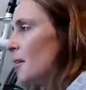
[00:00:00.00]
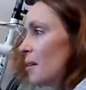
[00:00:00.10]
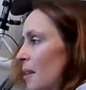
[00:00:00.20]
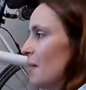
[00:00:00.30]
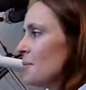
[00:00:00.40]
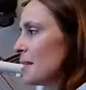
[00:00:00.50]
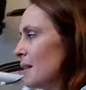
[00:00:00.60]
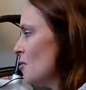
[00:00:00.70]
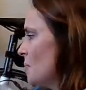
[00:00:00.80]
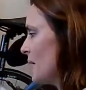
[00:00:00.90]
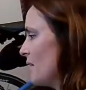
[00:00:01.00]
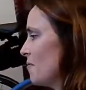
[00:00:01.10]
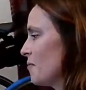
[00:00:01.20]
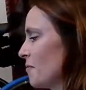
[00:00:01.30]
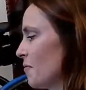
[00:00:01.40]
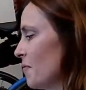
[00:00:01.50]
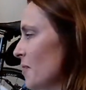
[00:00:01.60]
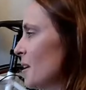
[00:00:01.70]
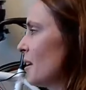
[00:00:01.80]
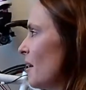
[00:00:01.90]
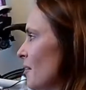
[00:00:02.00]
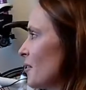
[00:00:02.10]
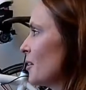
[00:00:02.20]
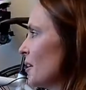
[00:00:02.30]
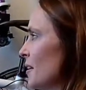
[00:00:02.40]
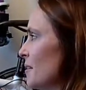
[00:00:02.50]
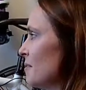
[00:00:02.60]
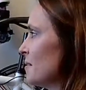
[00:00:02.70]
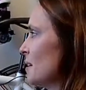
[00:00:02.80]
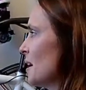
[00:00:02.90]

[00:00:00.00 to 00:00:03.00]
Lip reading: a little bit of gunk and